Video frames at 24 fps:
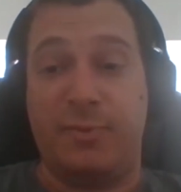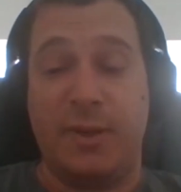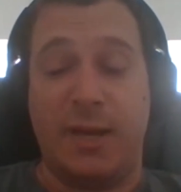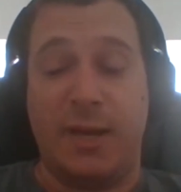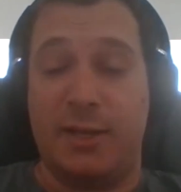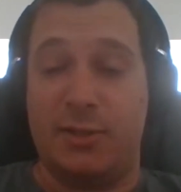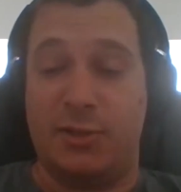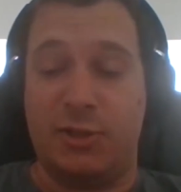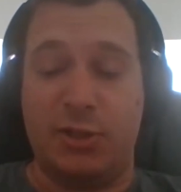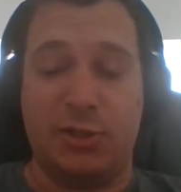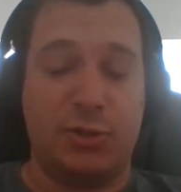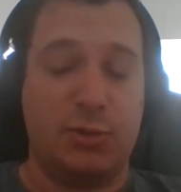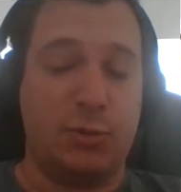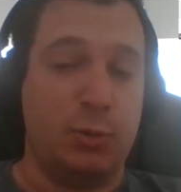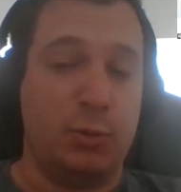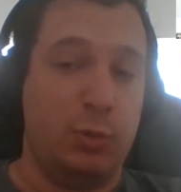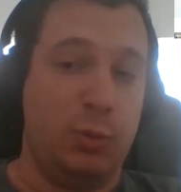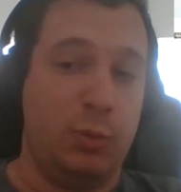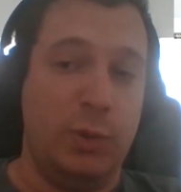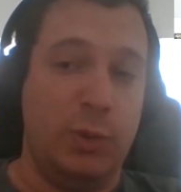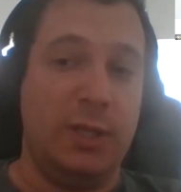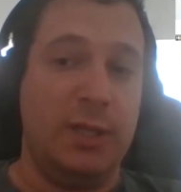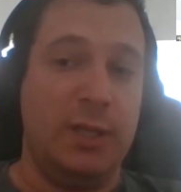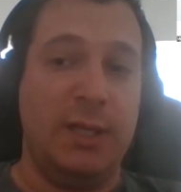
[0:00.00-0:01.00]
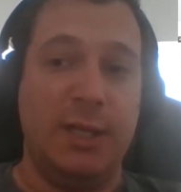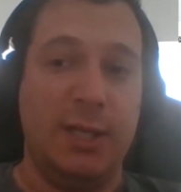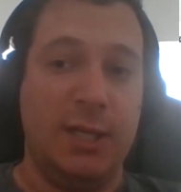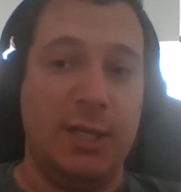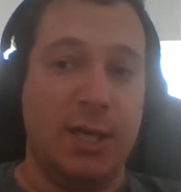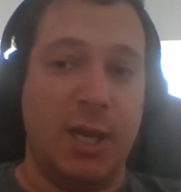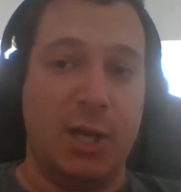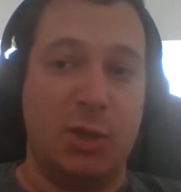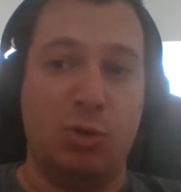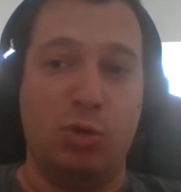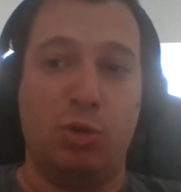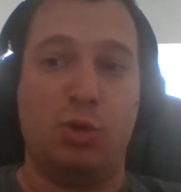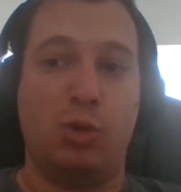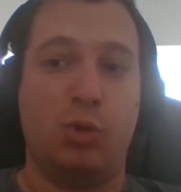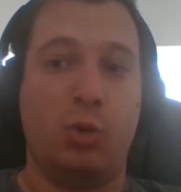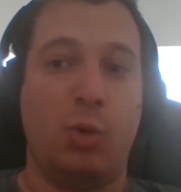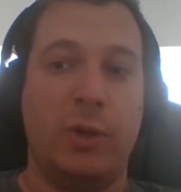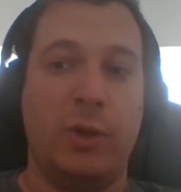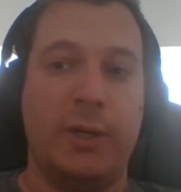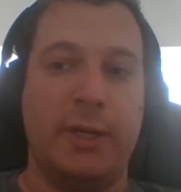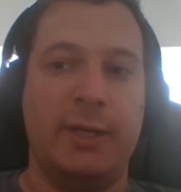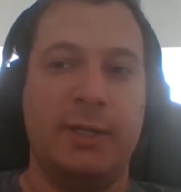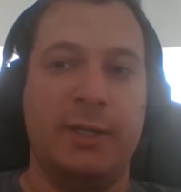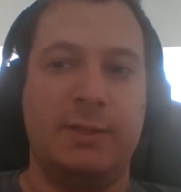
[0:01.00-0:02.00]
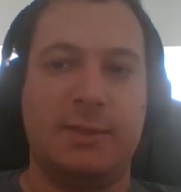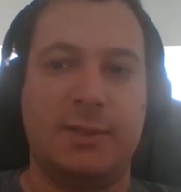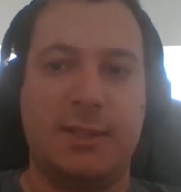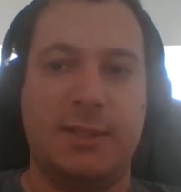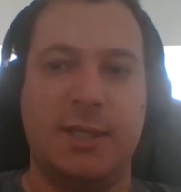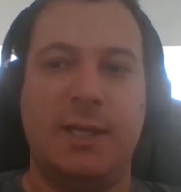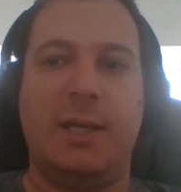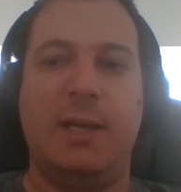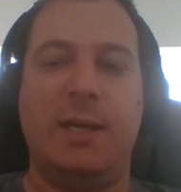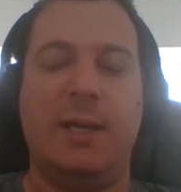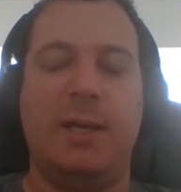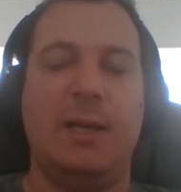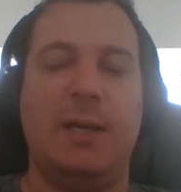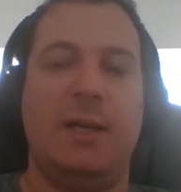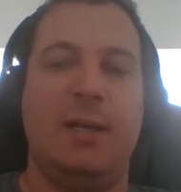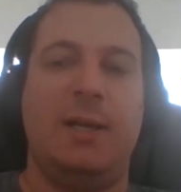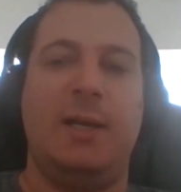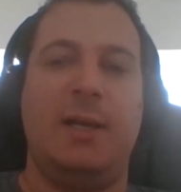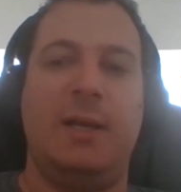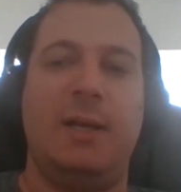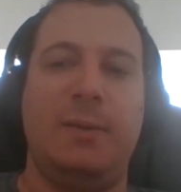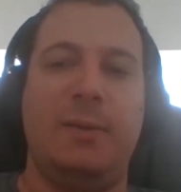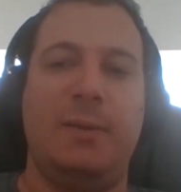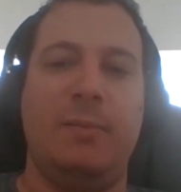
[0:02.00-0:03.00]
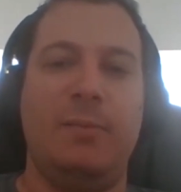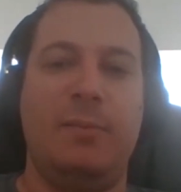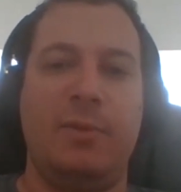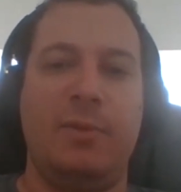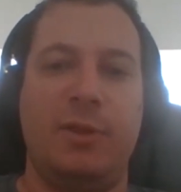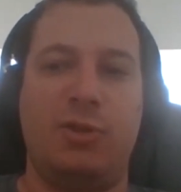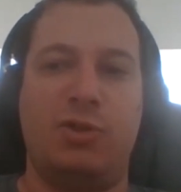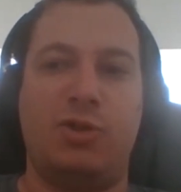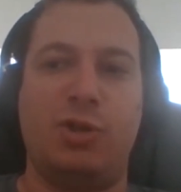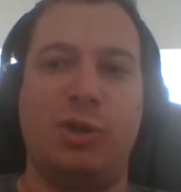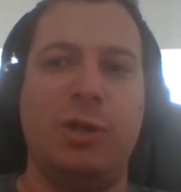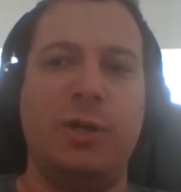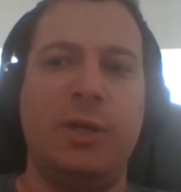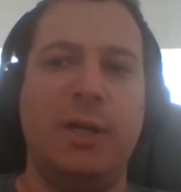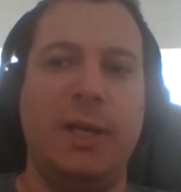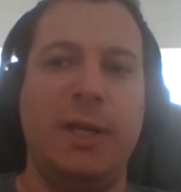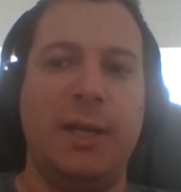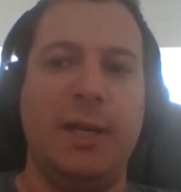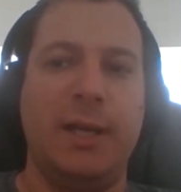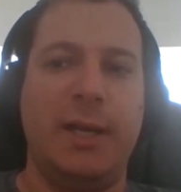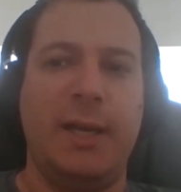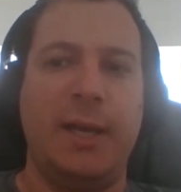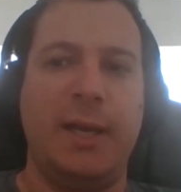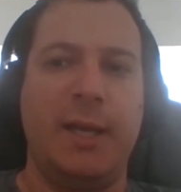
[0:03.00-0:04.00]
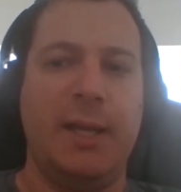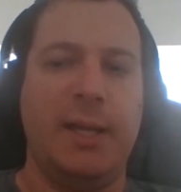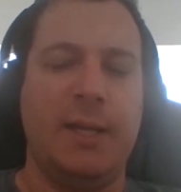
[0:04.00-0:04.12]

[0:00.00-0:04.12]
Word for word: I just really enjoyed um, the journey.